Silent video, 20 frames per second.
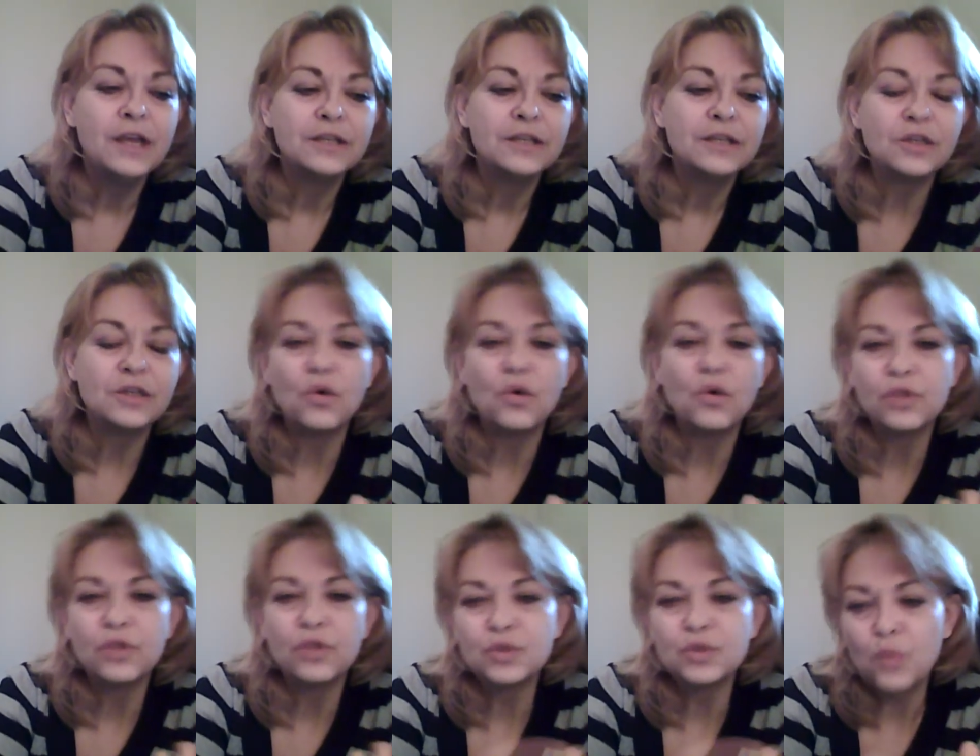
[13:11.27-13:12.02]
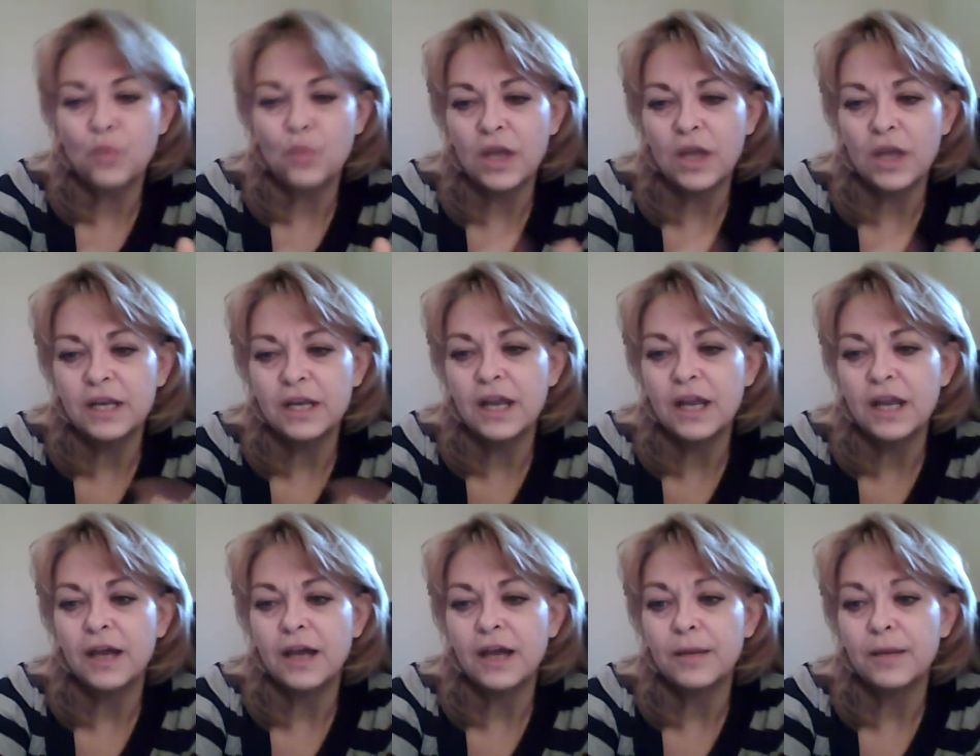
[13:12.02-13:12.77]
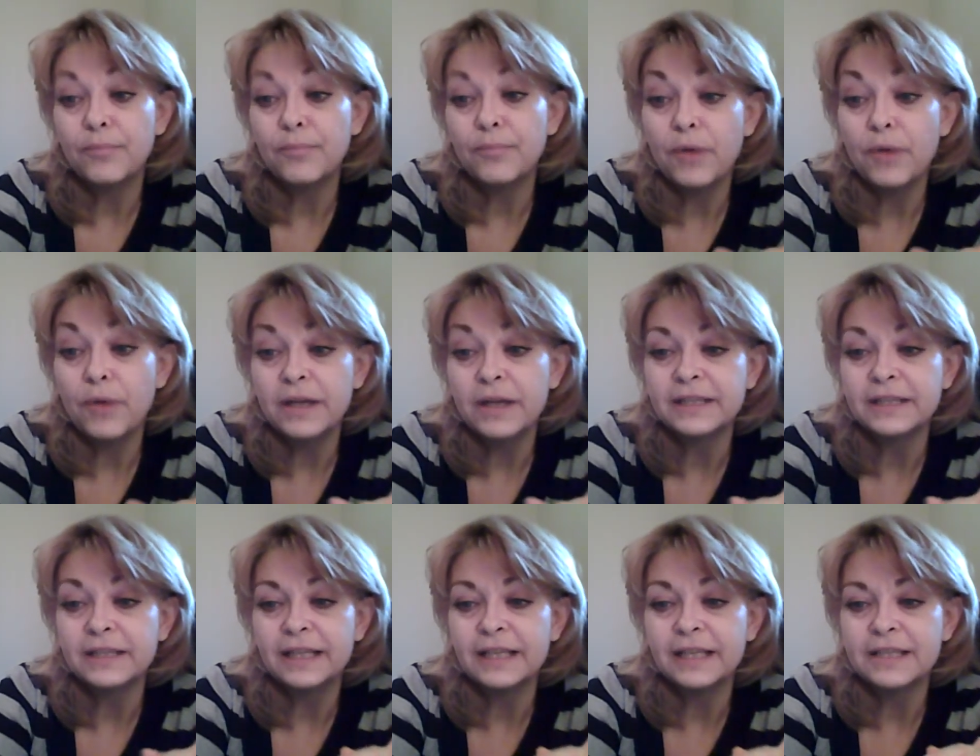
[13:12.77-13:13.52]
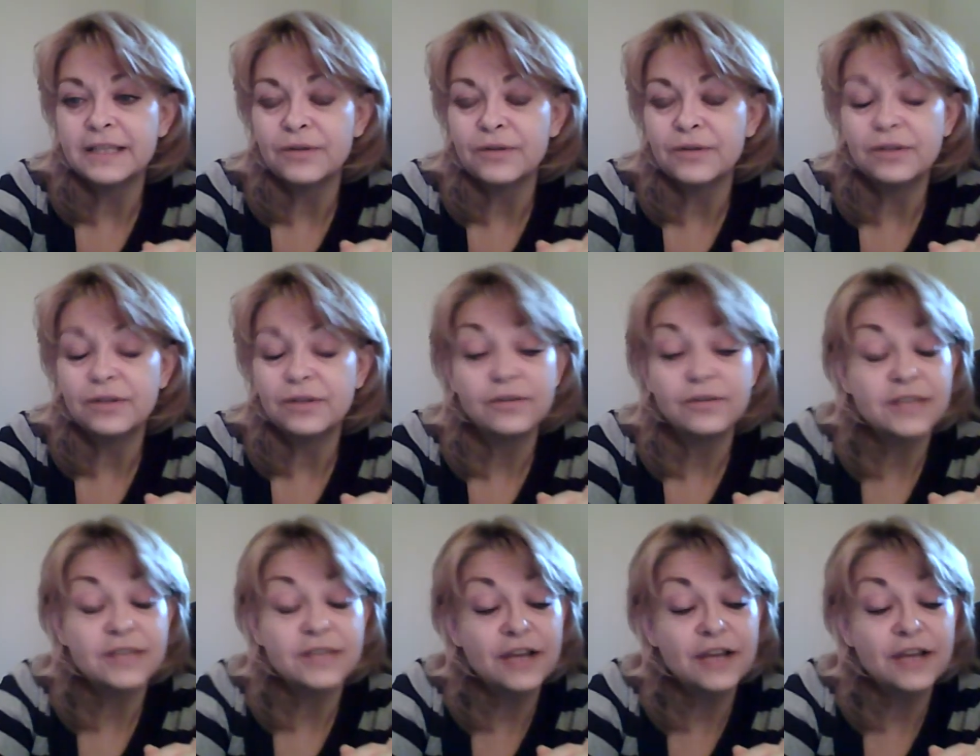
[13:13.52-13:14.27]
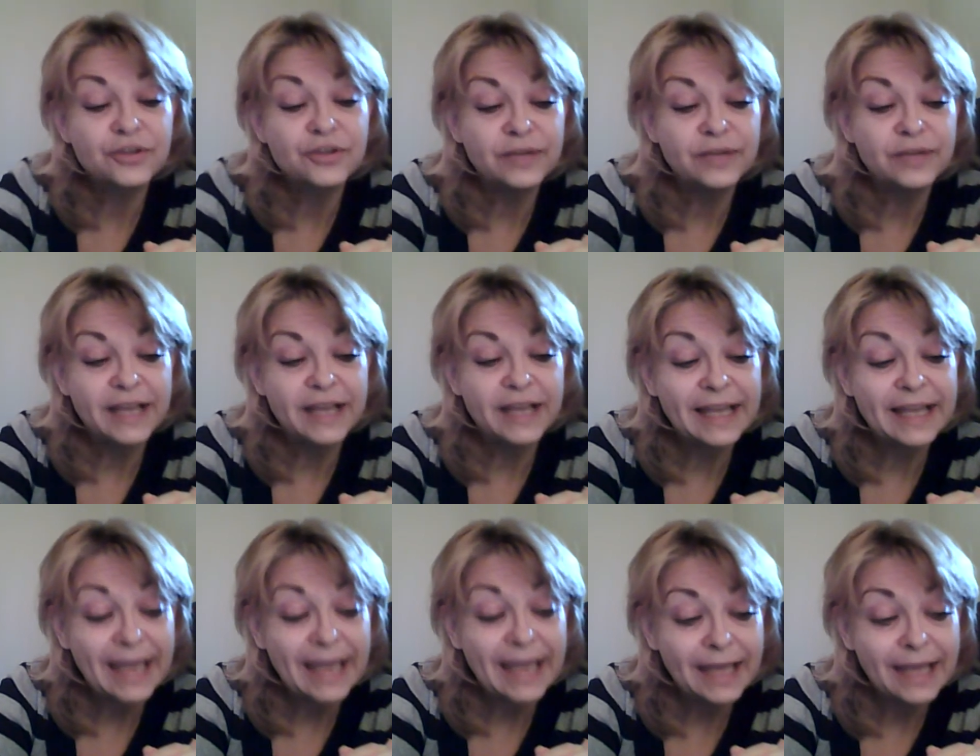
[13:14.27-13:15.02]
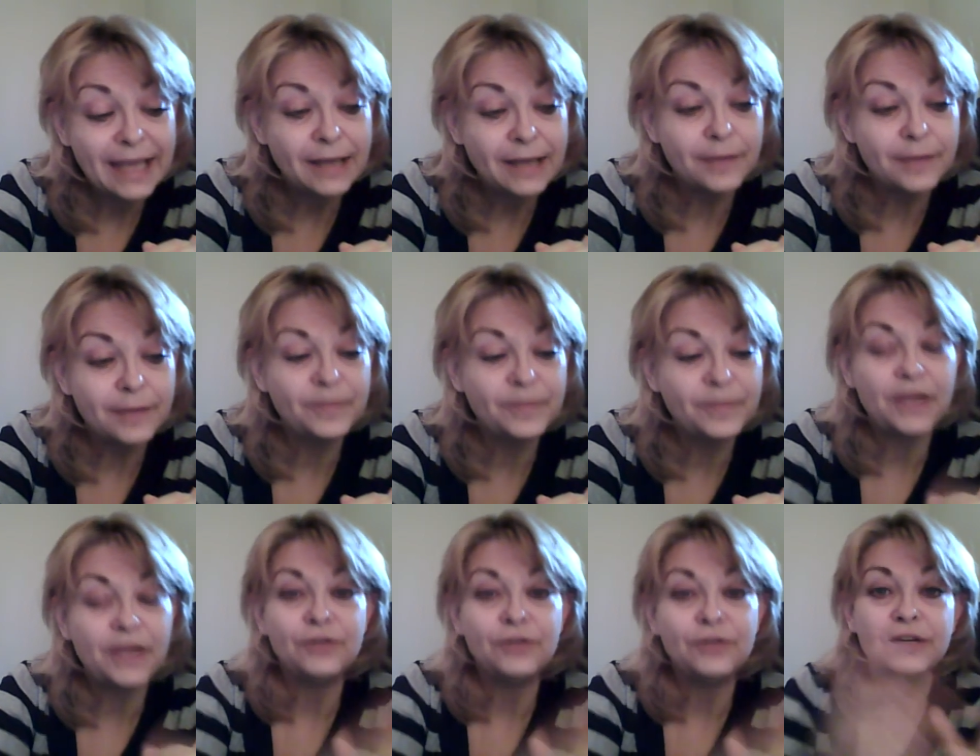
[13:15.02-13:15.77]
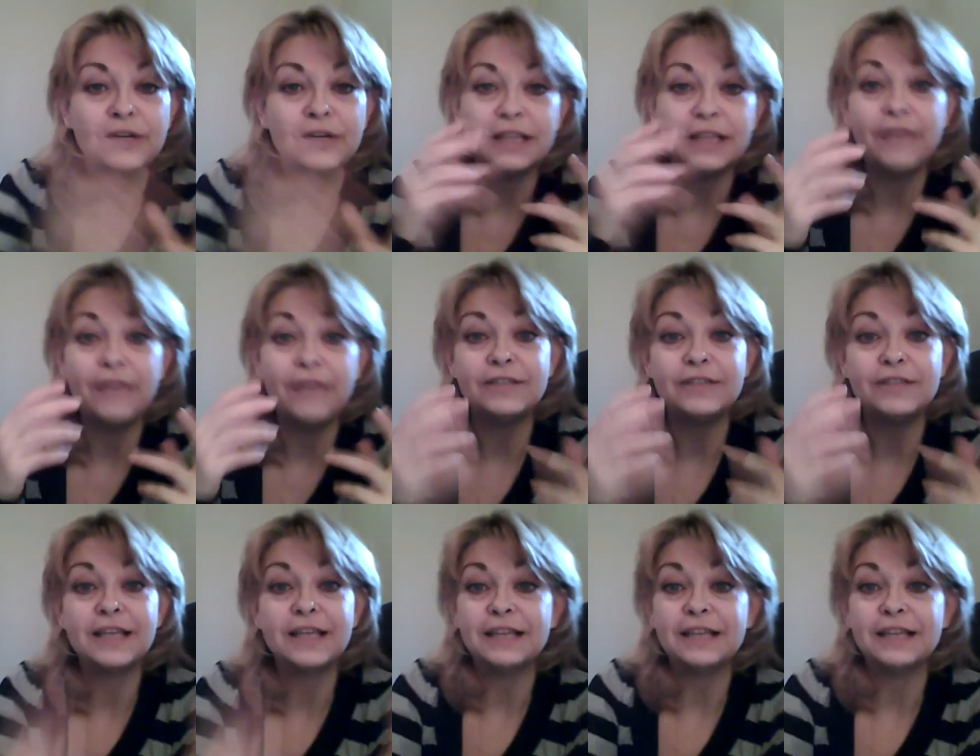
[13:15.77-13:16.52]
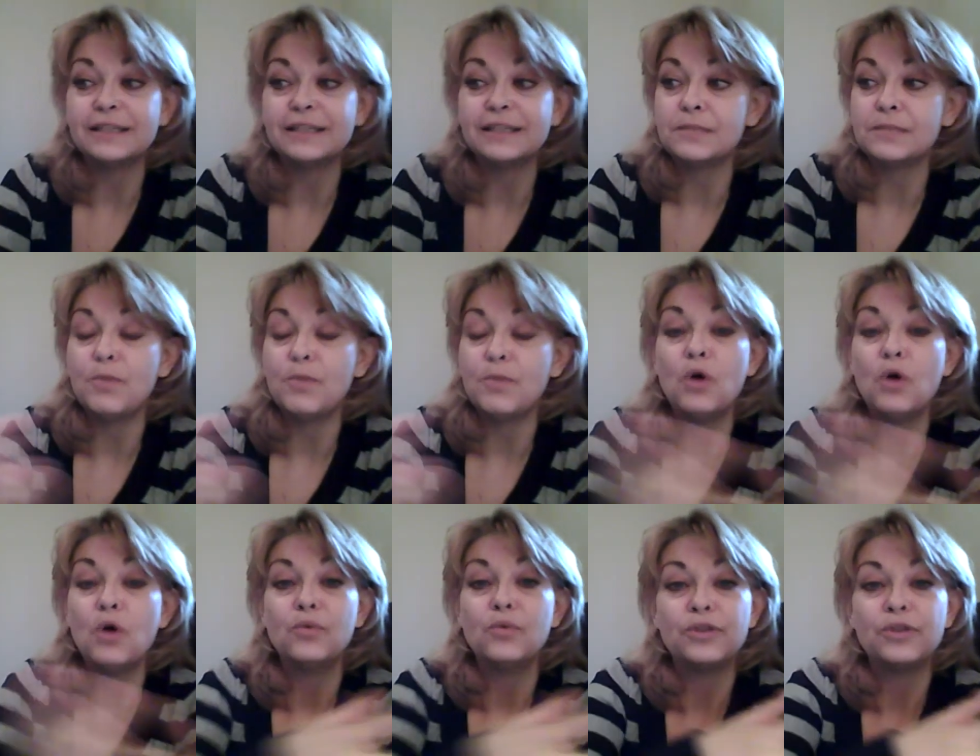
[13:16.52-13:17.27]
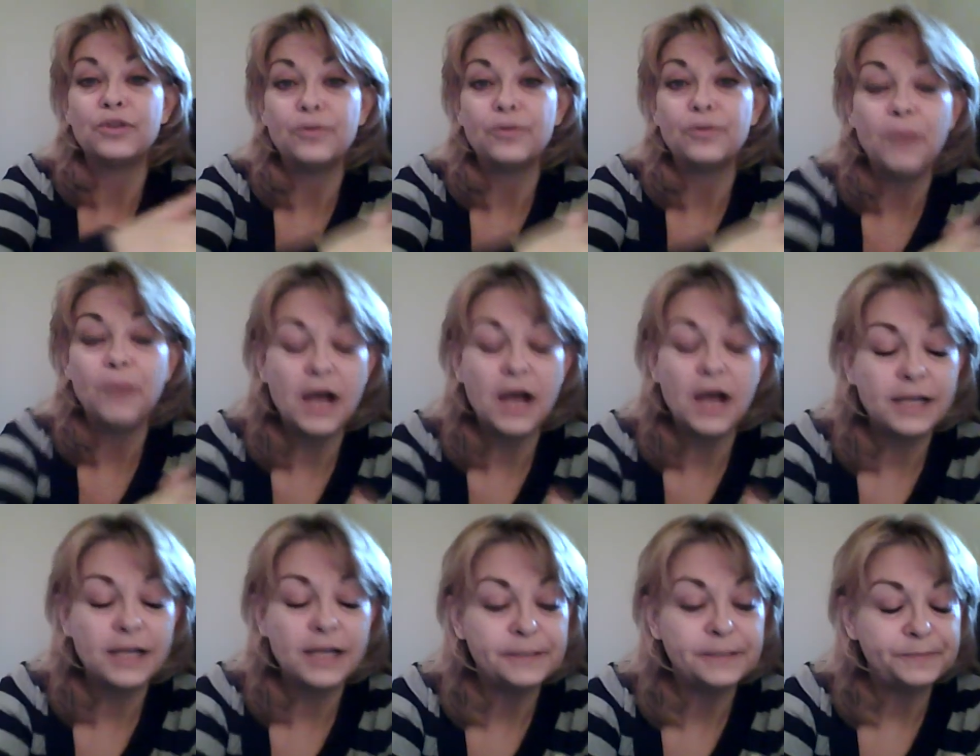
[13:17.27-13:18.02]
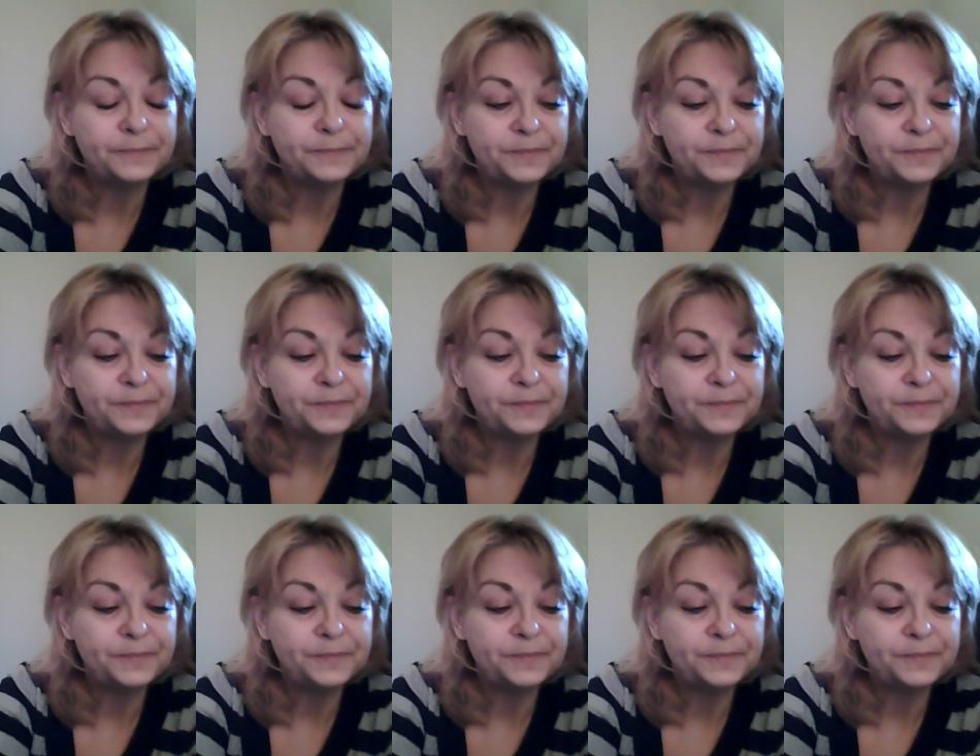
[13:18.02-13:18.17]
So this one uh, product that's out there, there's actually a game that you can levitate this ball with your mind.